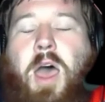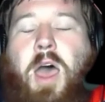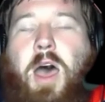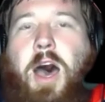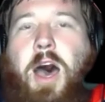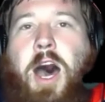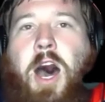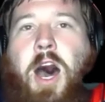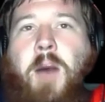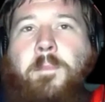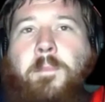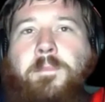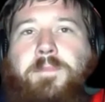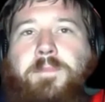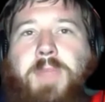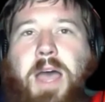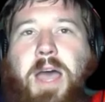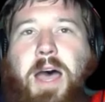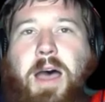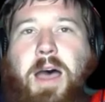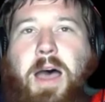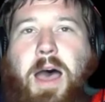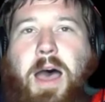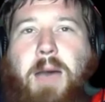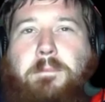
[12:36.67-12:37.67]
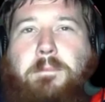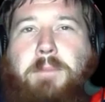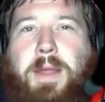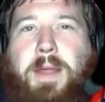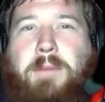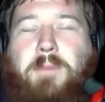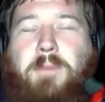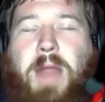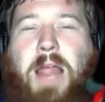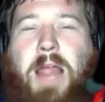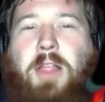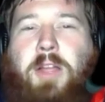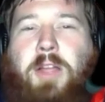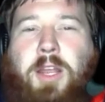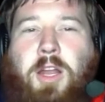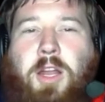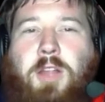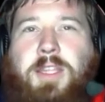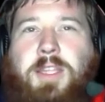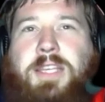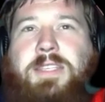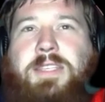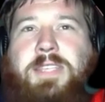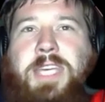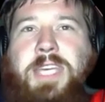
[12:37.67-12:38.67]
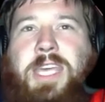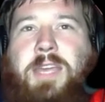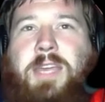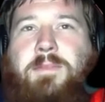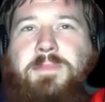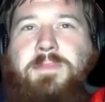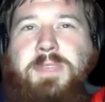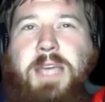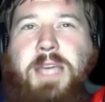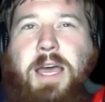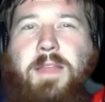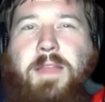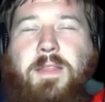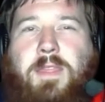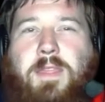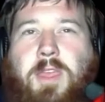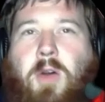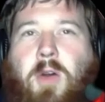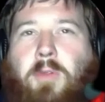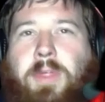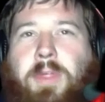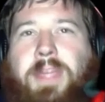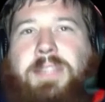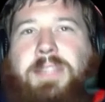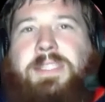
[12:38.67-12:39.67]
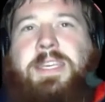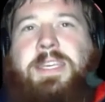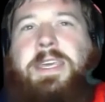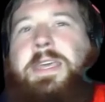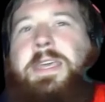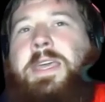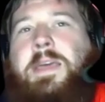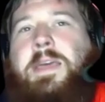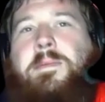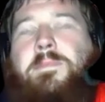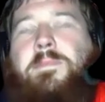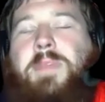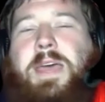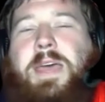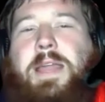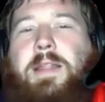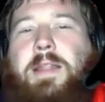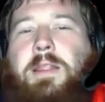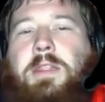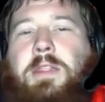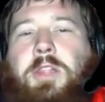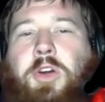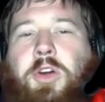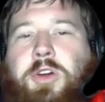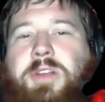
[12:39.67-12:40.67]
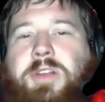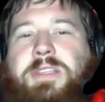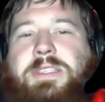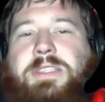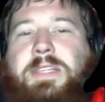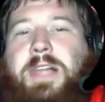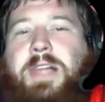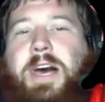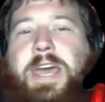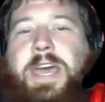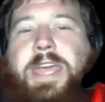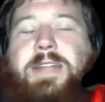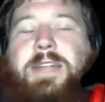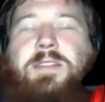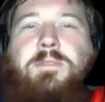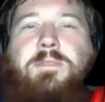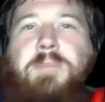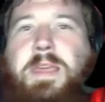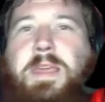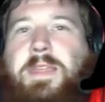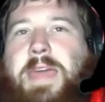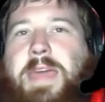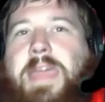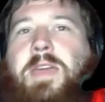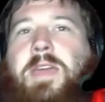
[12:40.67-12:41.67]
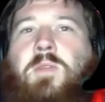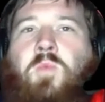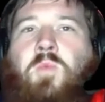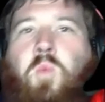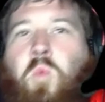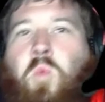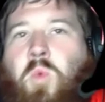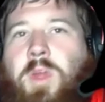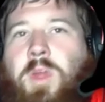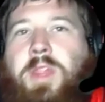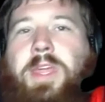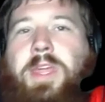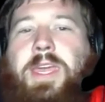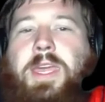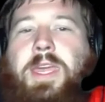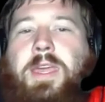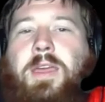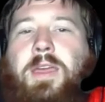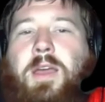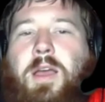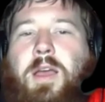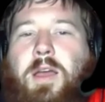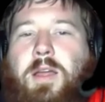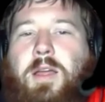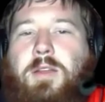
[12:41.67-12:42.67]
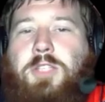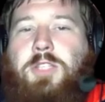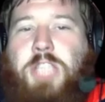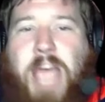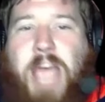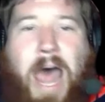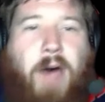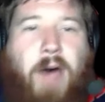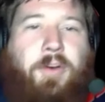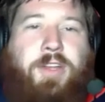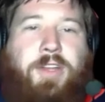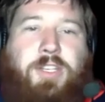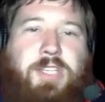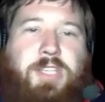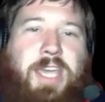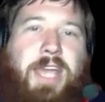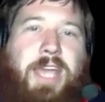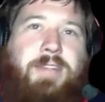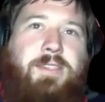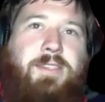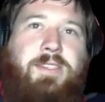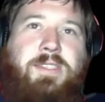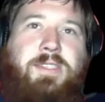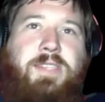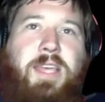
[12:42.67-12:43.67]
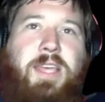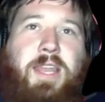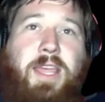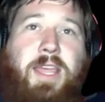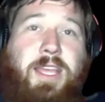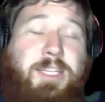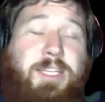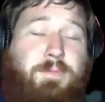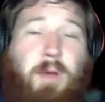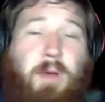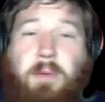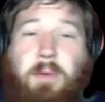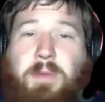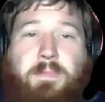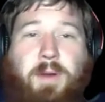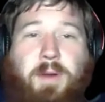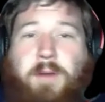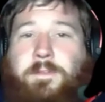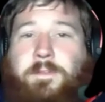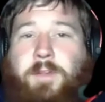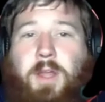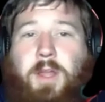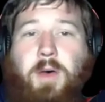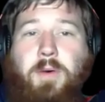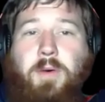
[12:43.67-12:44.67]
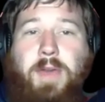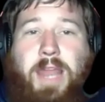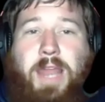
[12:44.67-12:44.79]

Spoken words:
But when I look at all these teams, the only team that looks like to me they could really challenge Kansas City is probably Buffalo.